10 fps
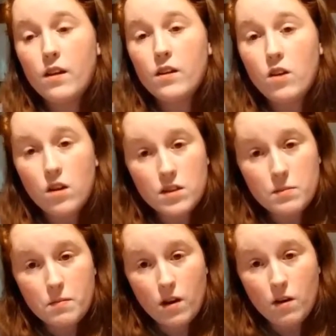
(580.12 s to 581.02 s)
calls
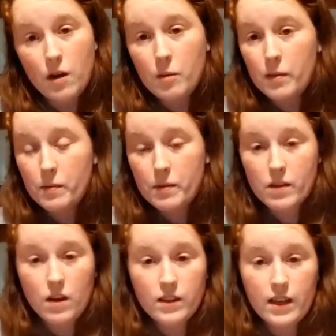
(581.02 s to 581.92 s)
tomorrow, I'll be able to
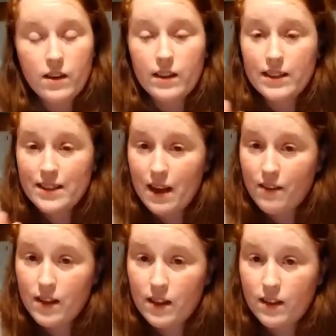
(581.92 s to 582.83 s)
knock down at least
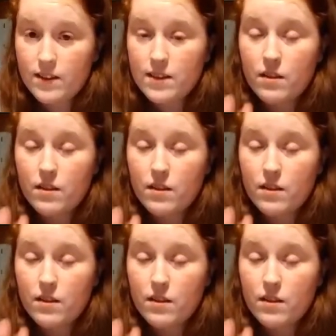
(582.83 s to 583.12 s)
half that list.